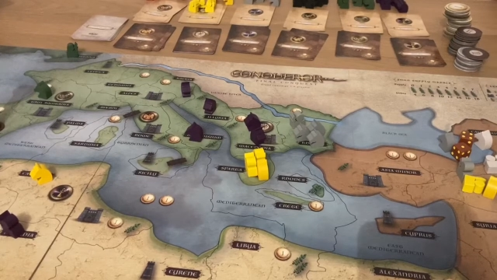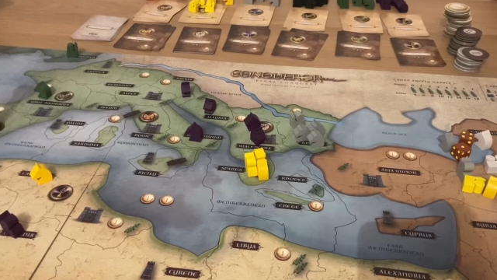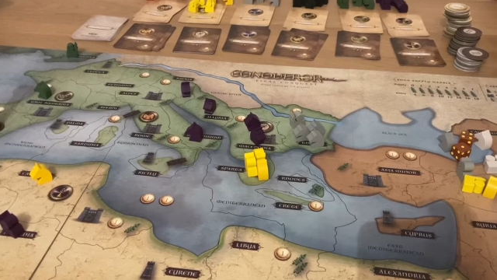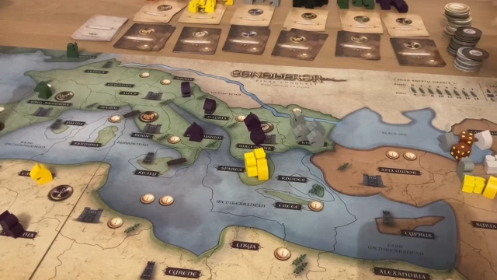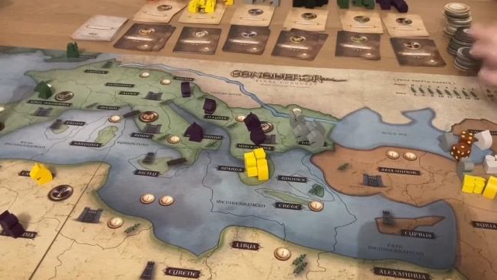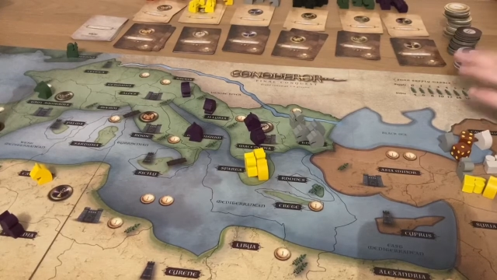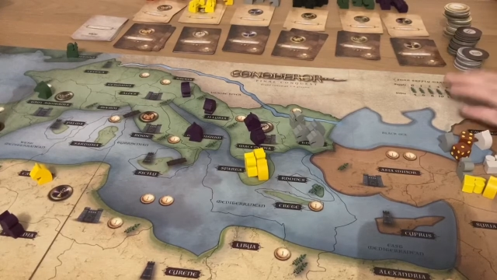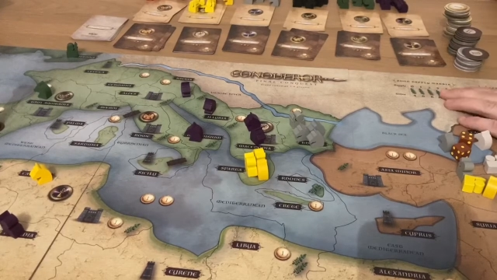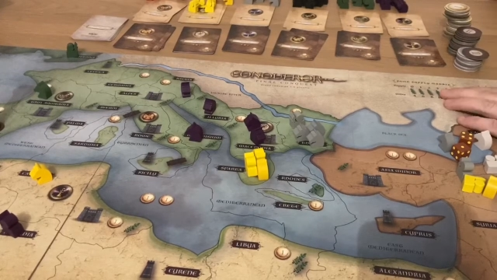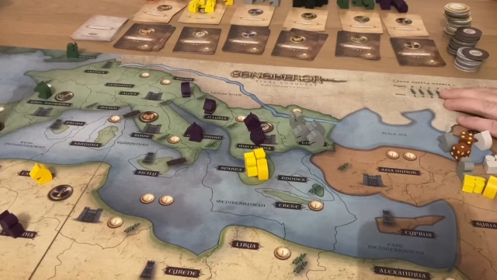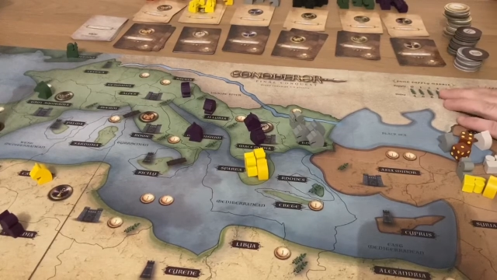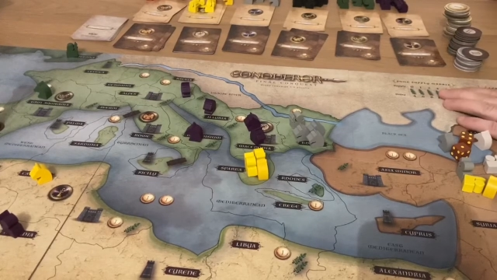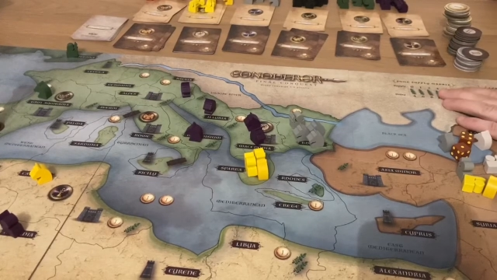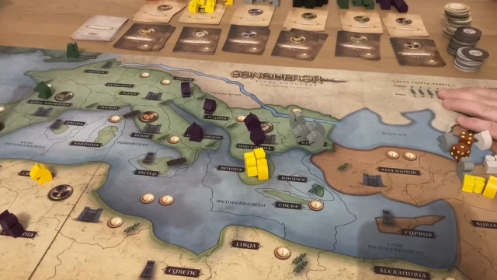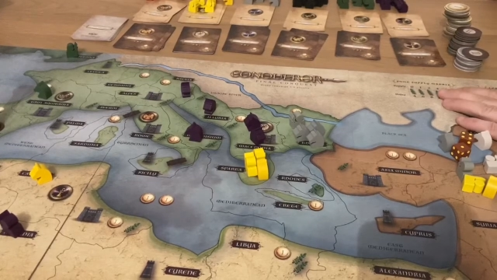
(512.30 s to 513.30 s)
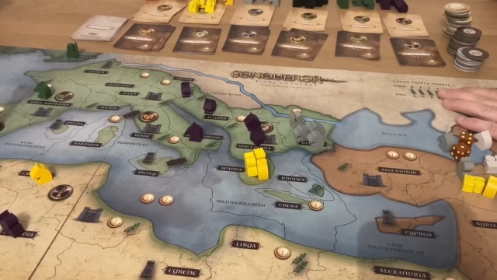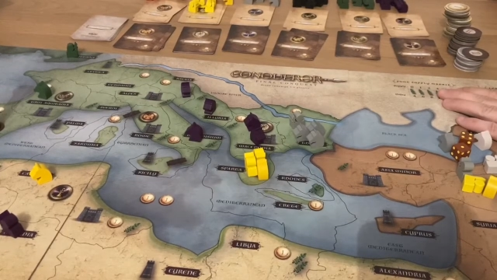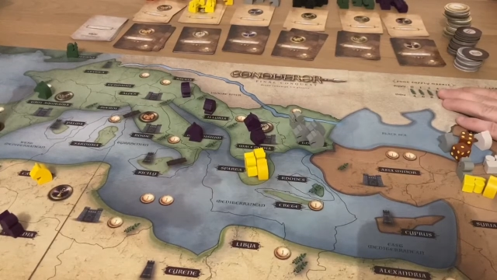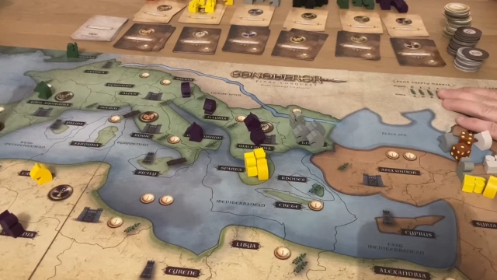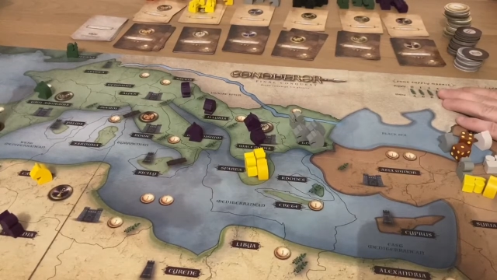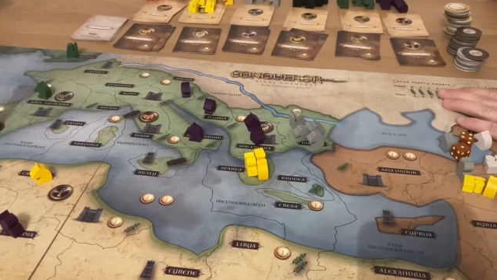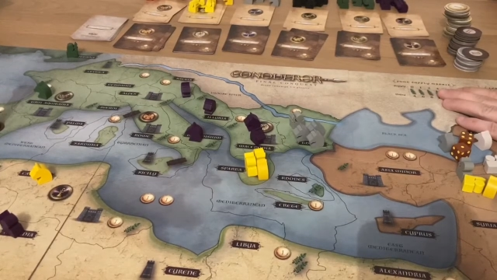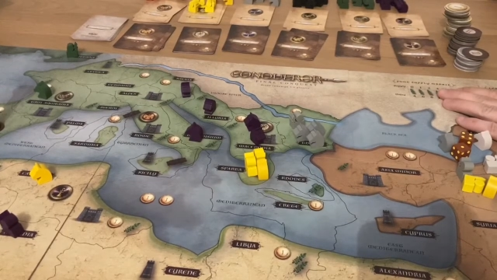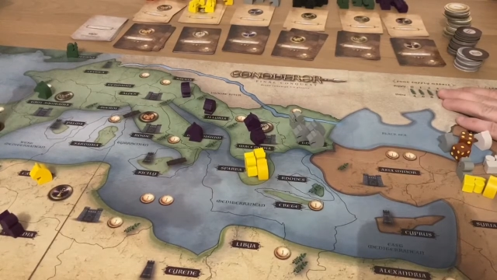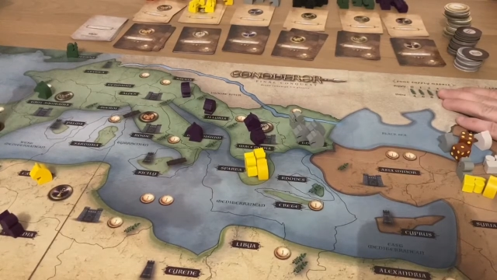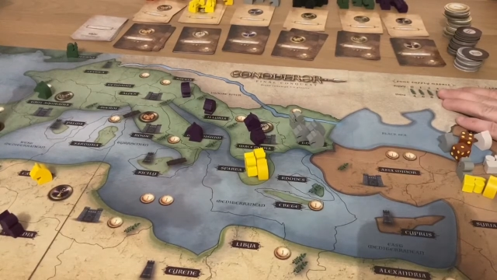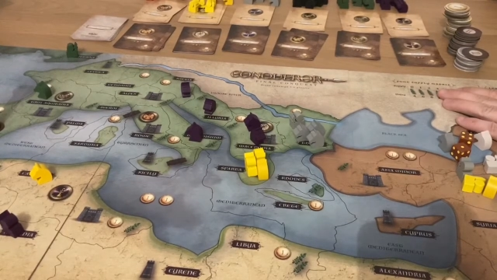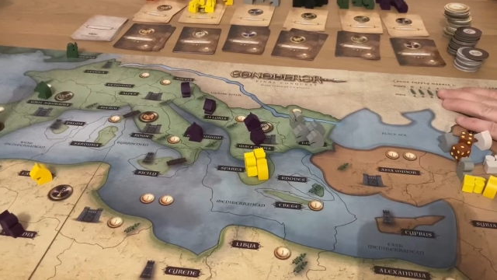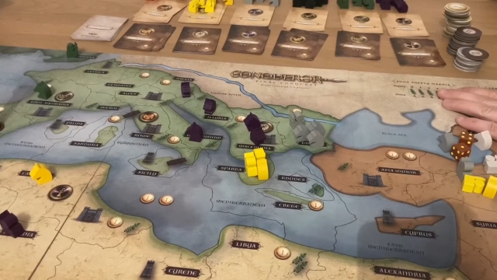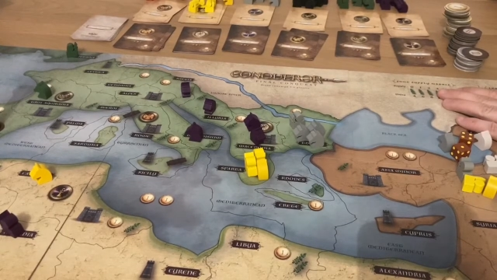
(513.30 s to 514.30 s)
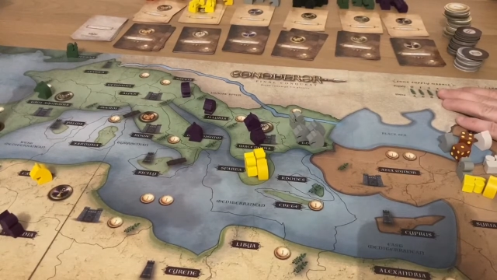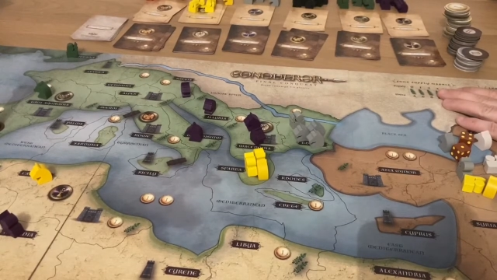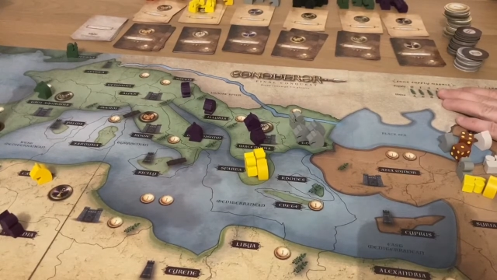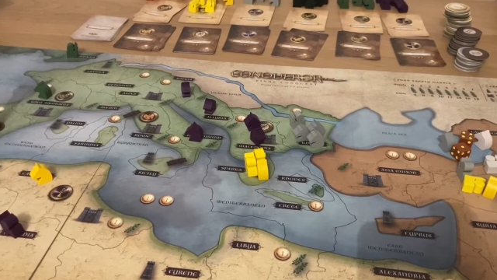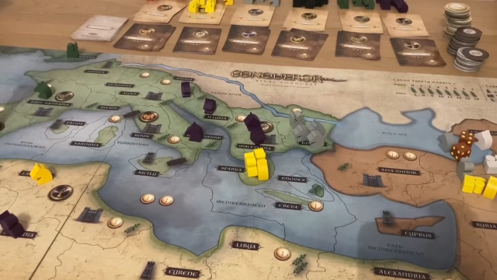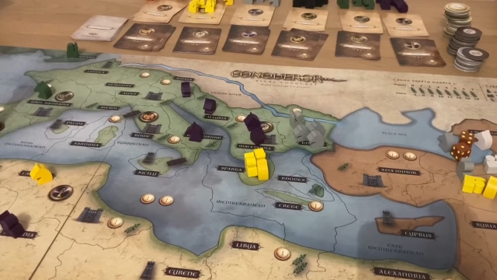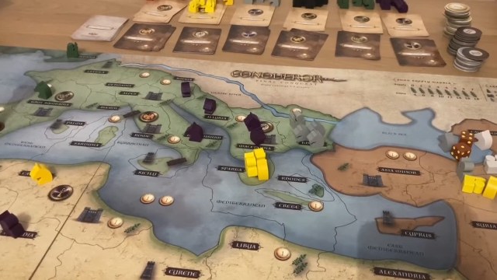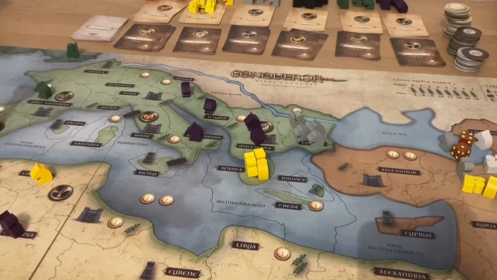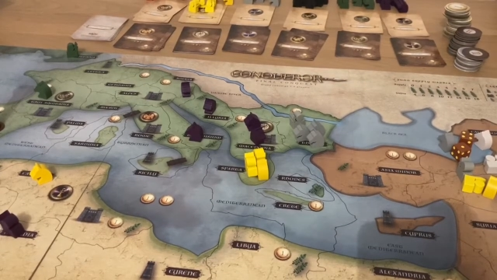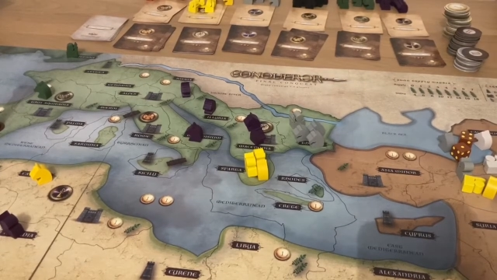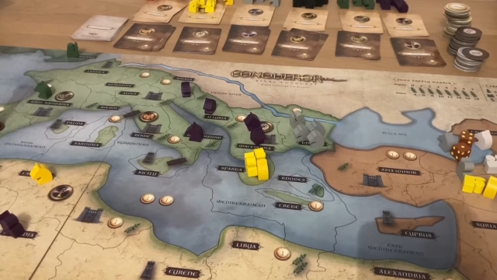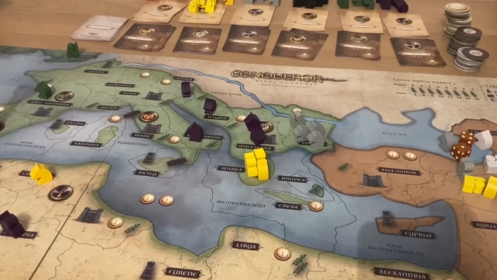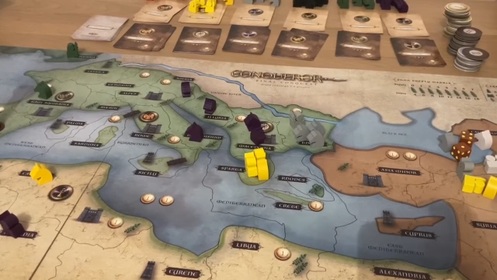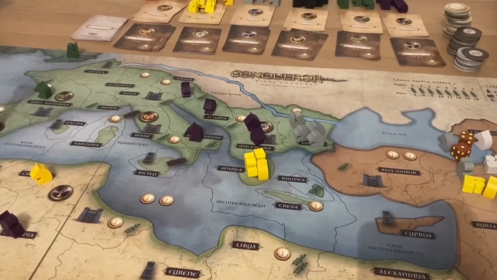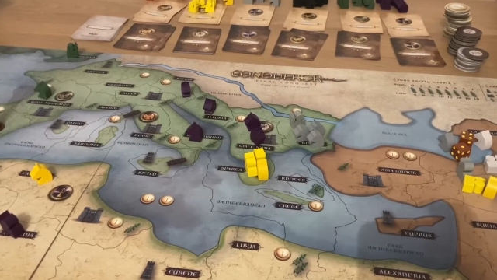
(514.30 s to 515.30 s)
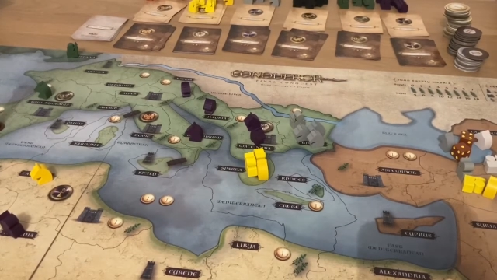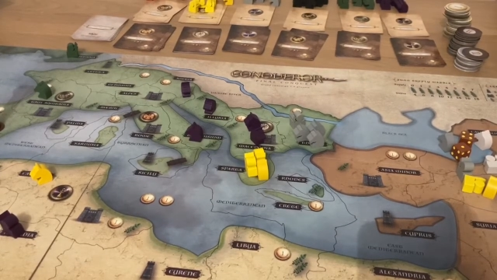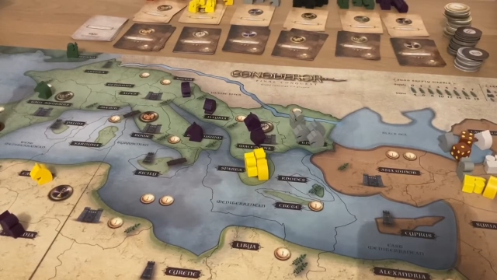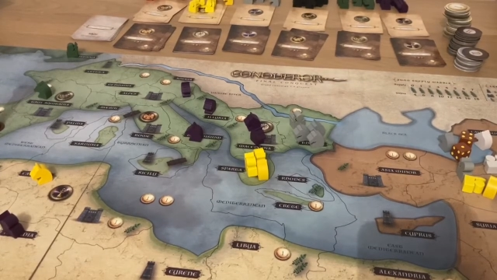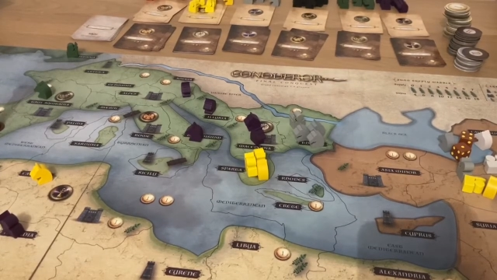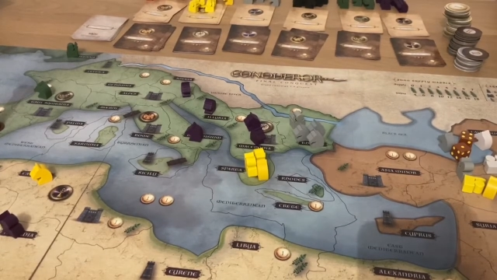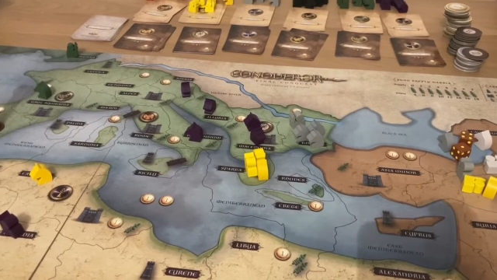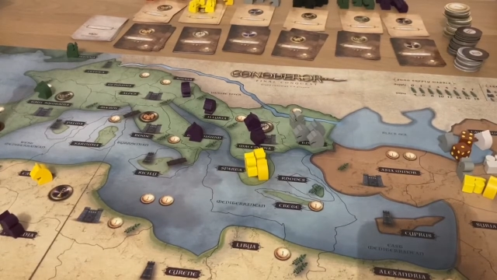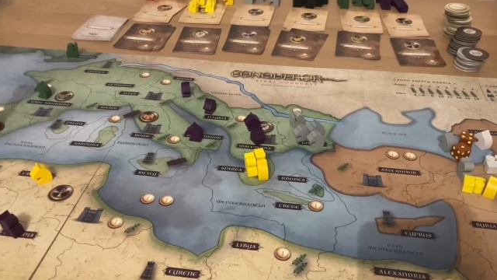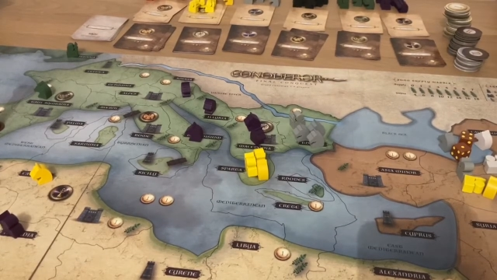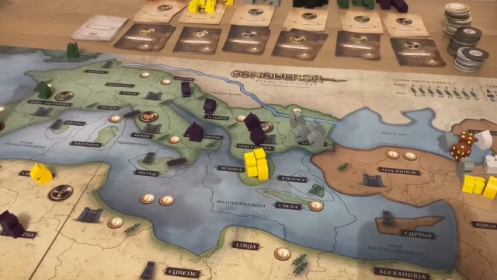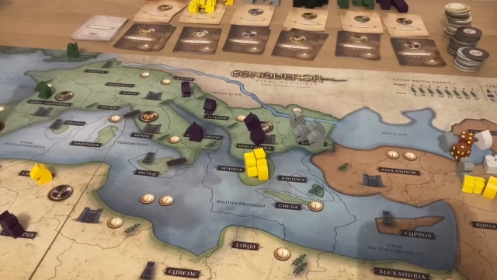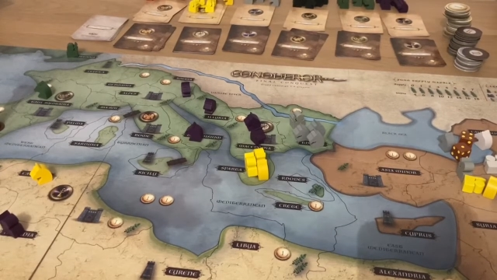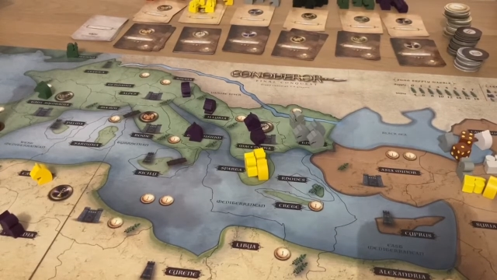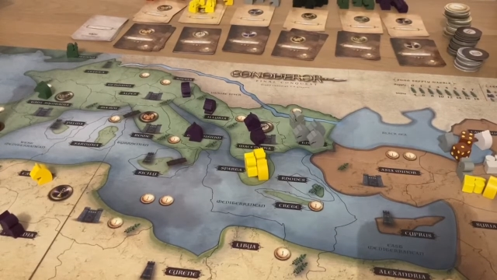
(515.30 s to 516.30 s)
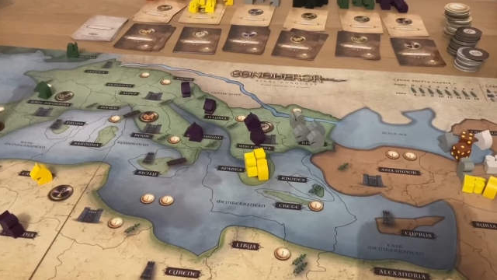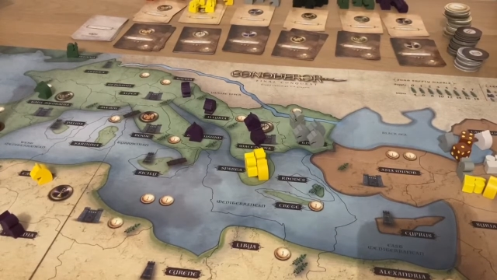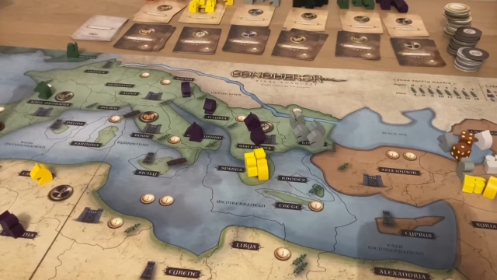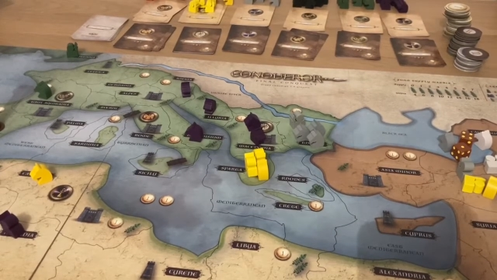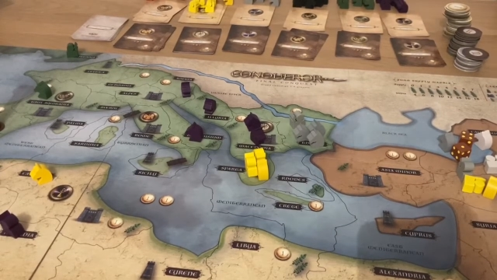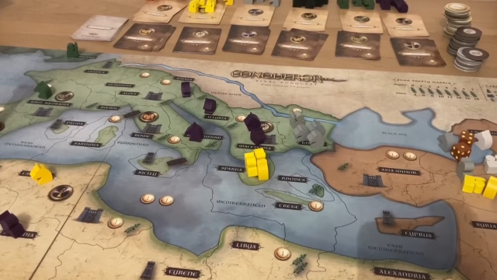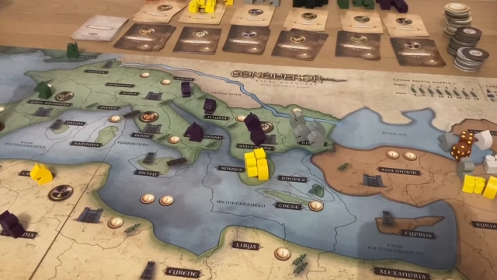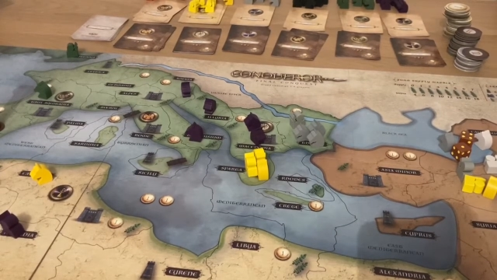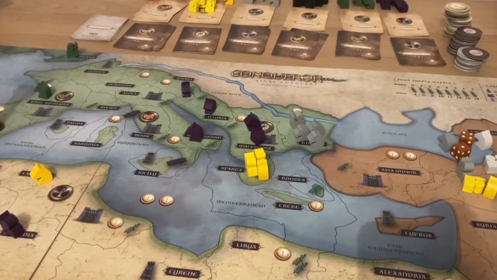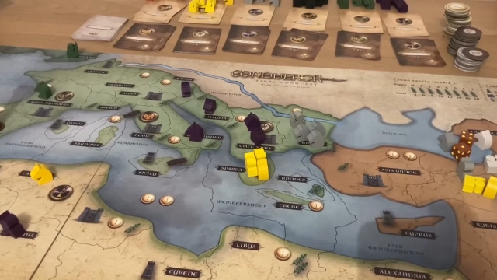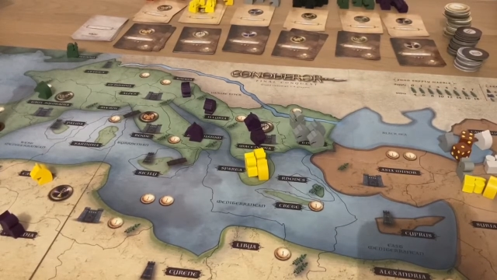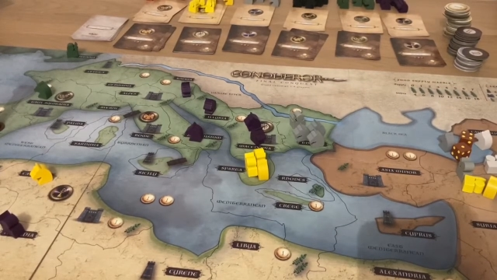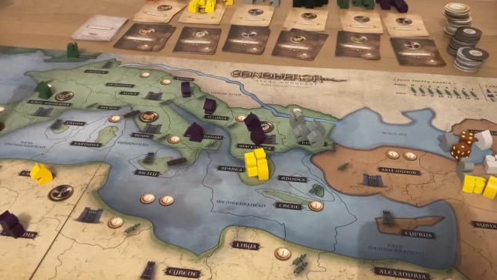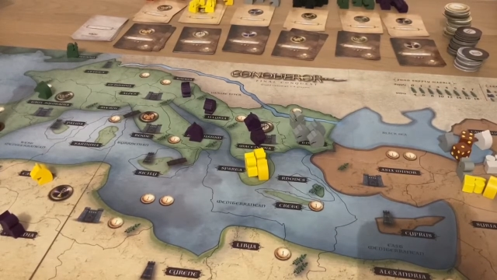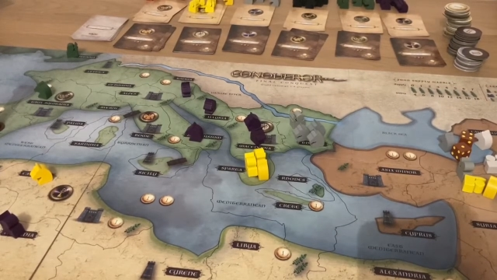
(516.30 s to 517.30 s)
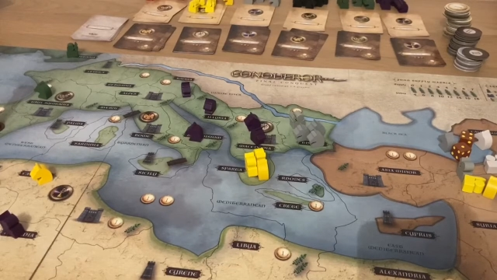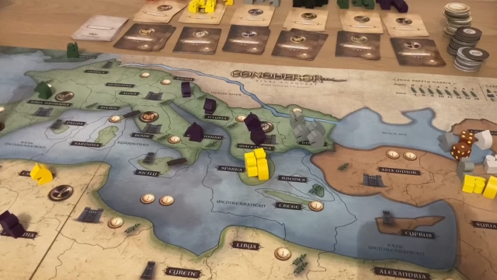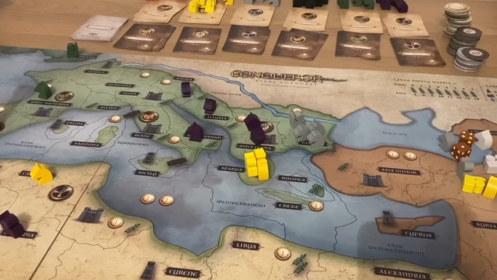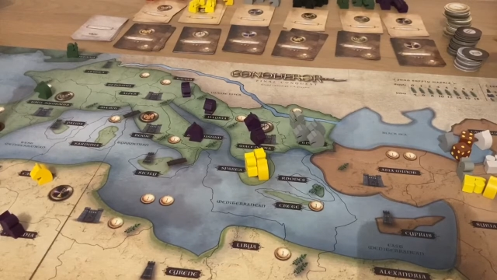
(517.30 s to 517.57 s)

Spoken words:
(no speaker visible)